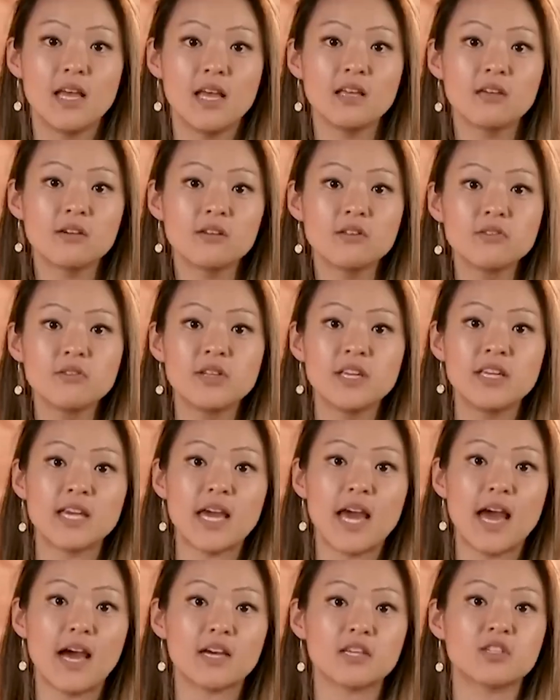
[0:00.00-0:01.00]
including
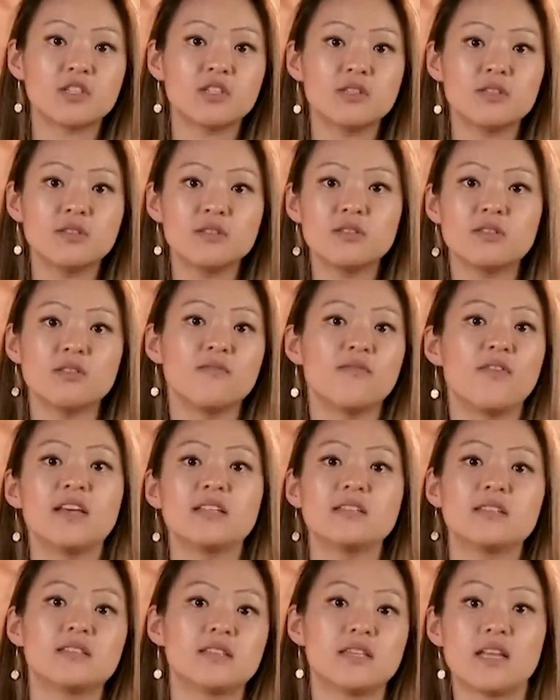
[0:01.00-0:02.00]
actions,
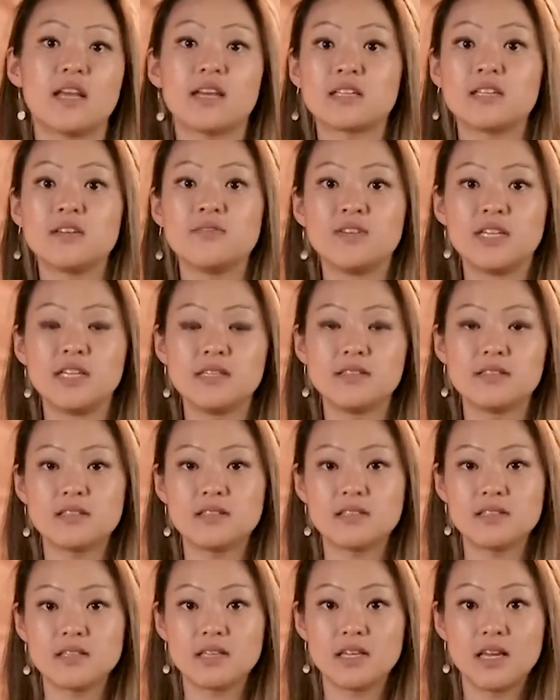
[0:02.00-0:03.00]
events, and activities.
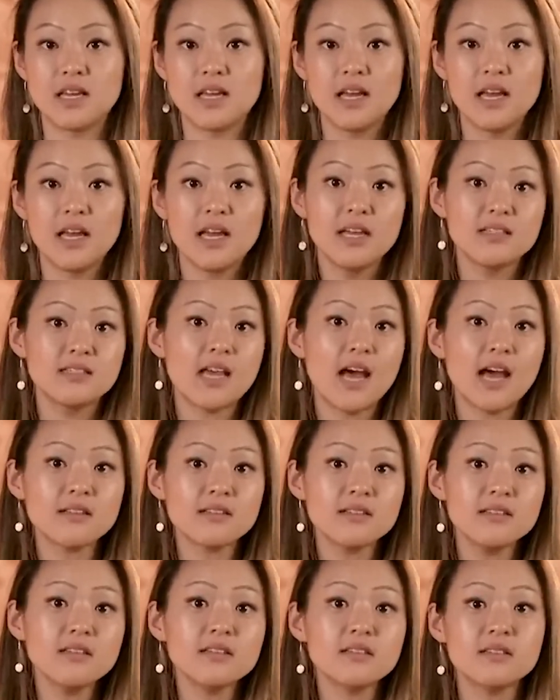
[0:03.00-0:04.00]

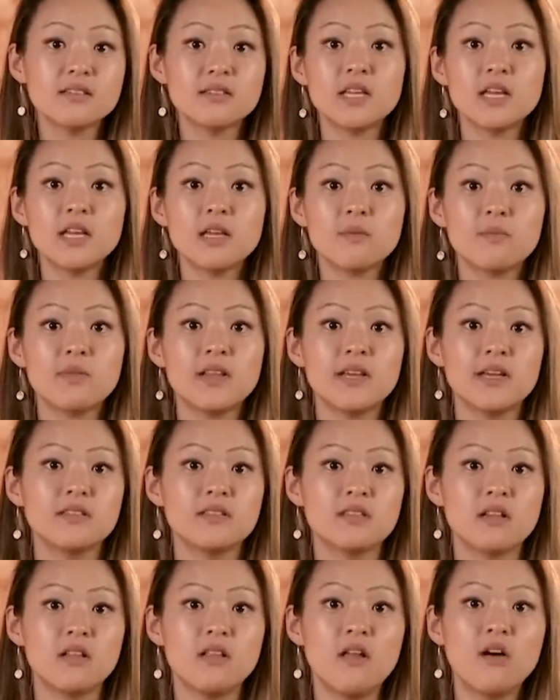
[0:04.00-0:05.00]
Tactics take
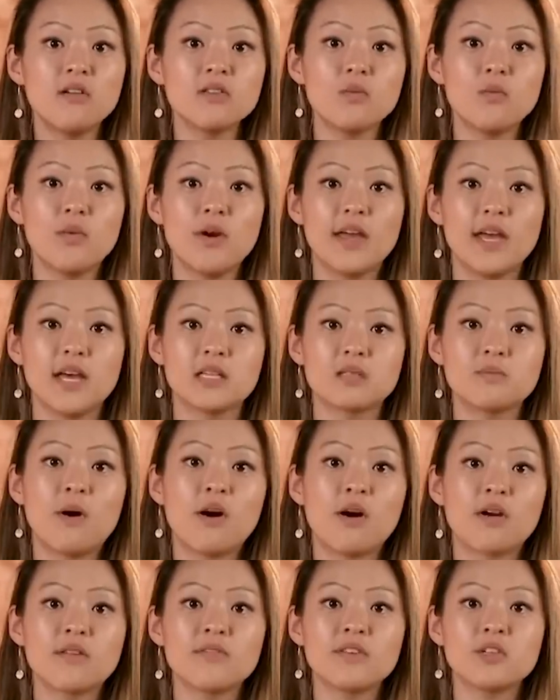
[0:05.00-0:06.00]
place along the way as
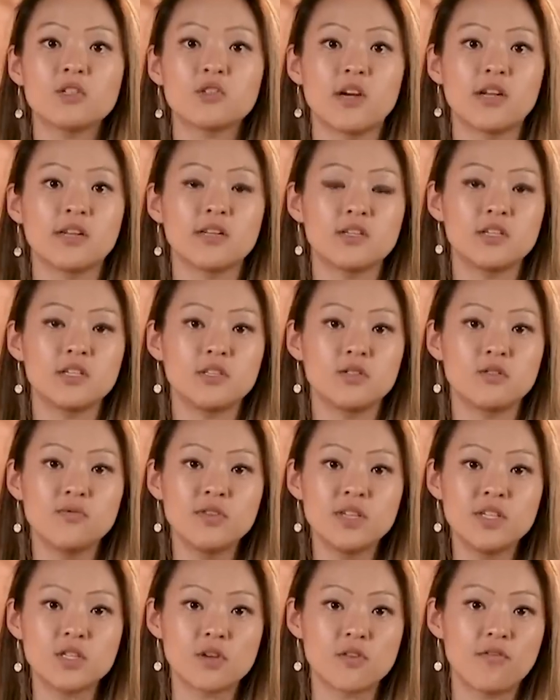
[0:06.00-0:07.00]
part of your strategy to
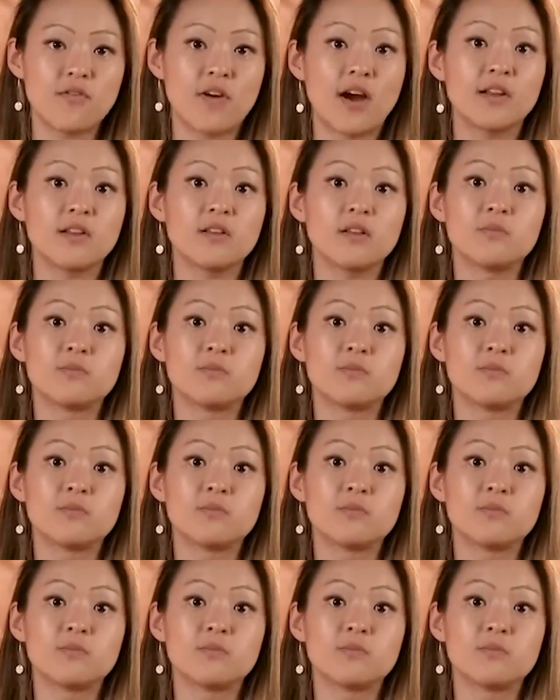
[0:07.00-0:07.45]
reach your final